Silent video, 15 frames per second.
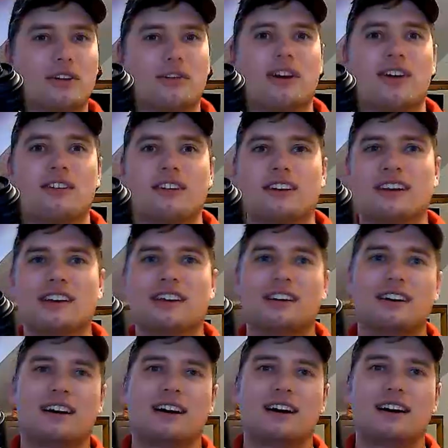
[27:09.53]
around in it,
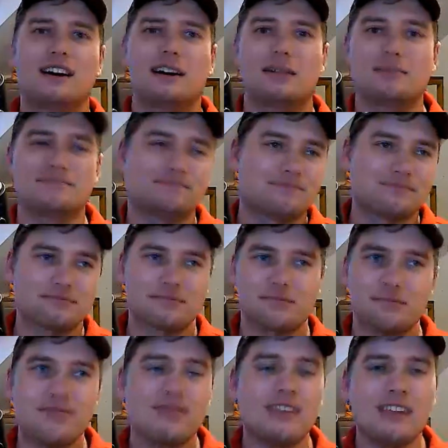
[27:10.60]

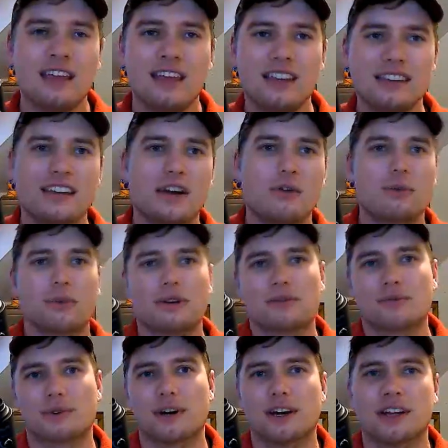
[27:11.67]
hanging out with my
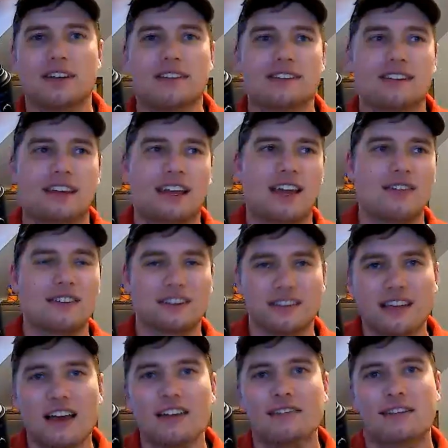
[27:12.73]
friends, having the
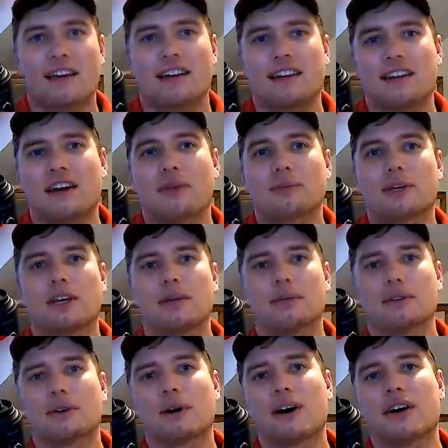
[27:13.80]
lights on it now, being able
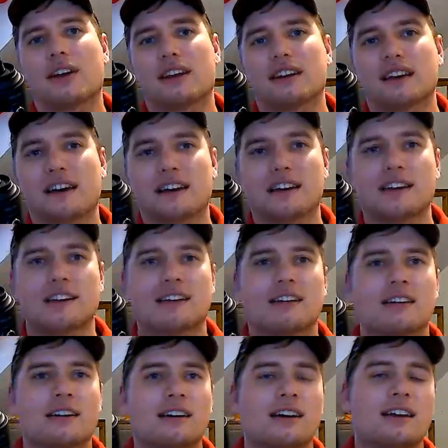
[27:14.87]
to go out at night.
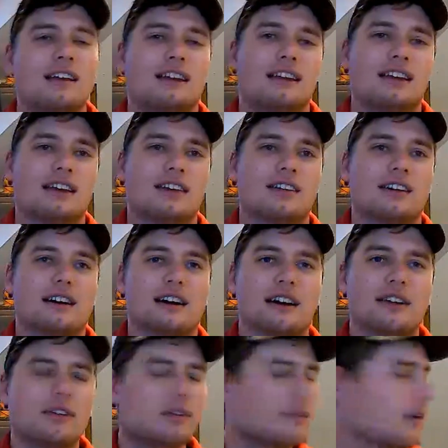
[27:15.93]
And I
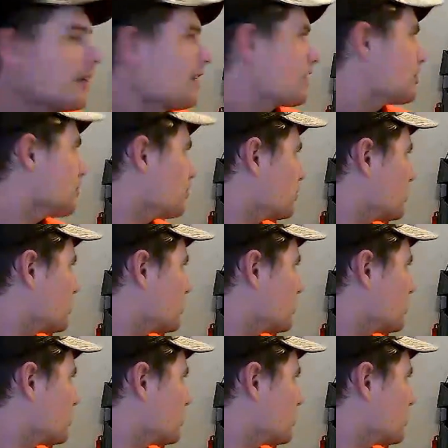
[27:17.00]
don't know if I actually